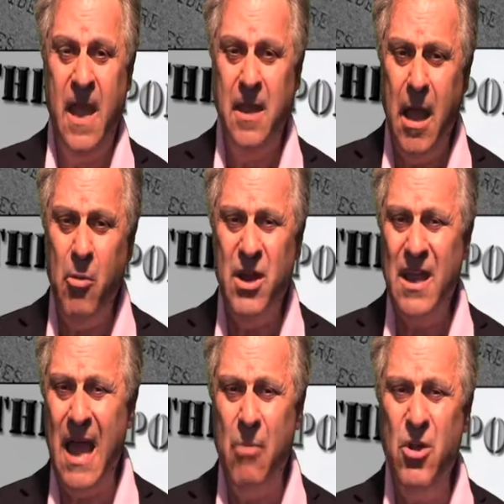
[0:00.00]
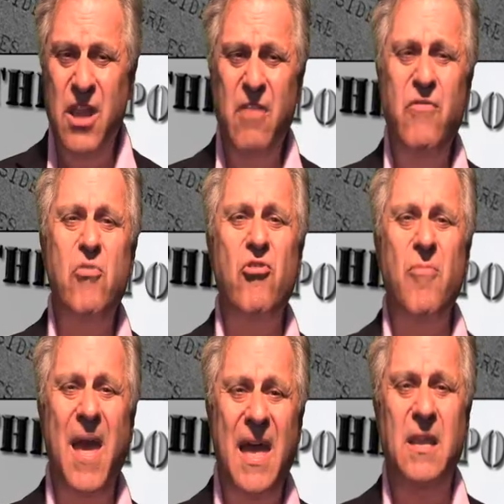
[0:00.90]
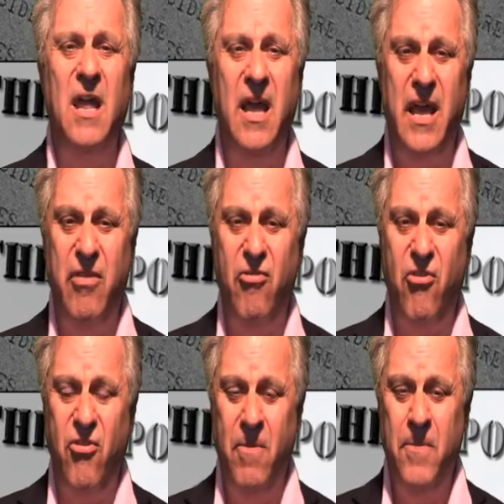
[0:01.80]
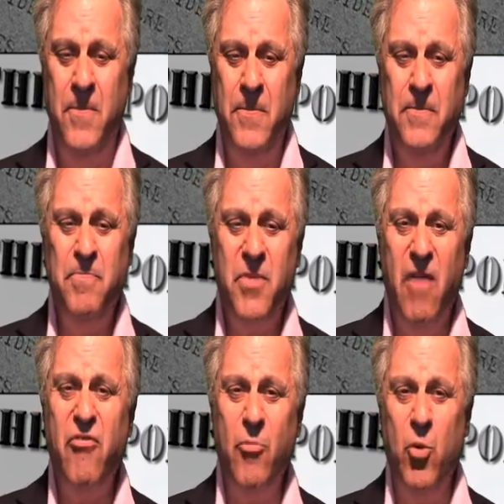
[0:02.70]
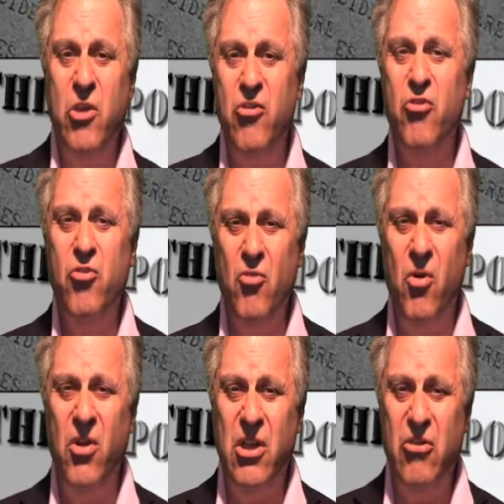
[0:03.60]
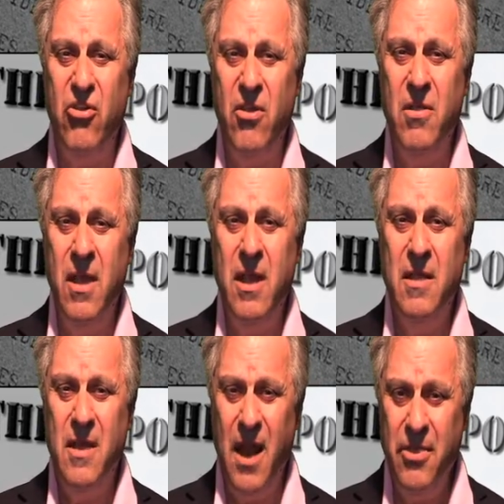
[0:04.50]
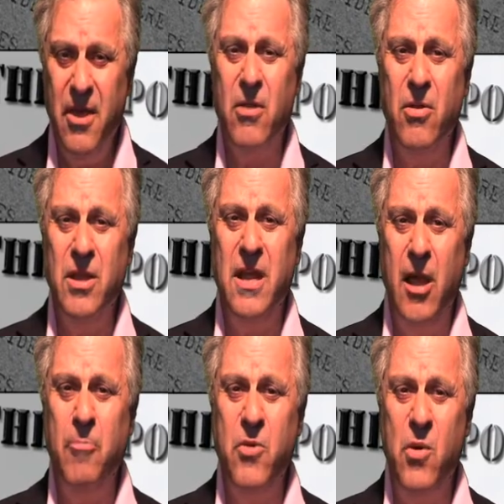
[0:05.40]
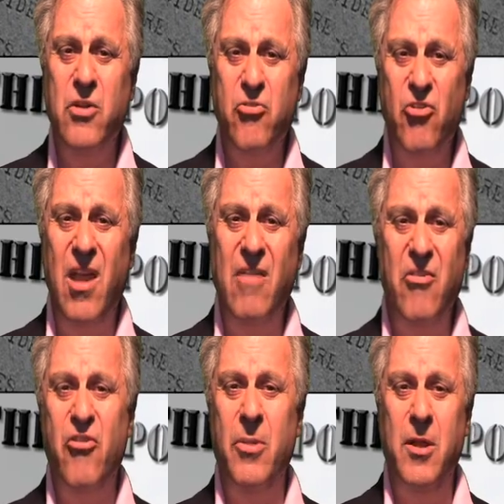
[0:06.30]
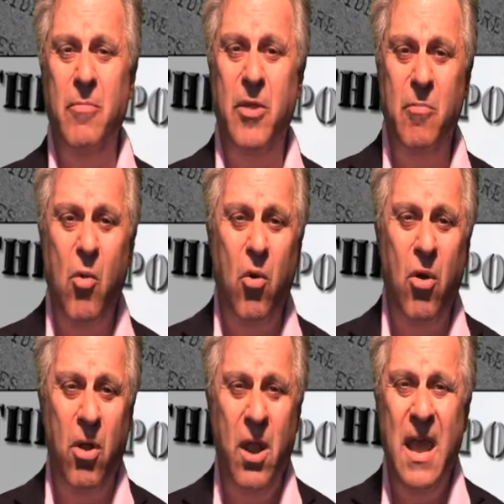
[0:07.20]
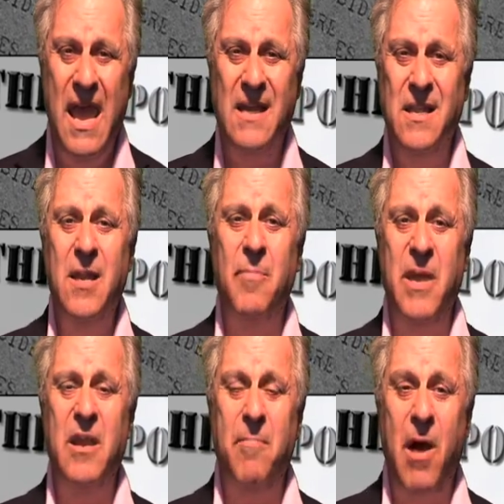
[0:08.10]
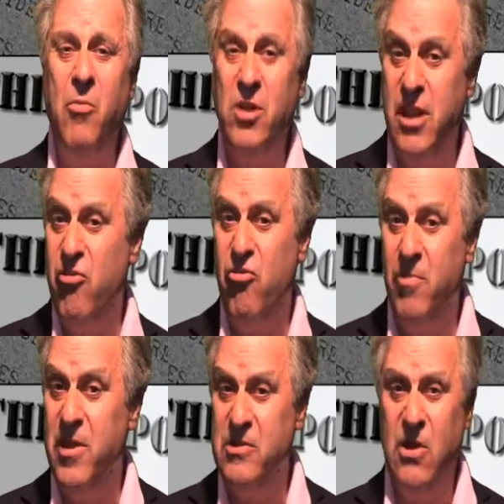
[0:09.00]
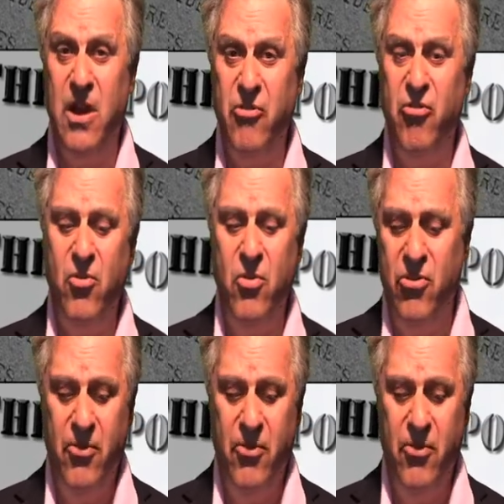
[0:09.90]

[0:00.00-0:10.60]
Now I want to give you some headlines of some recent stories that I think are going to help you understand this a little bit more and a little bit about what kids are being taught in school.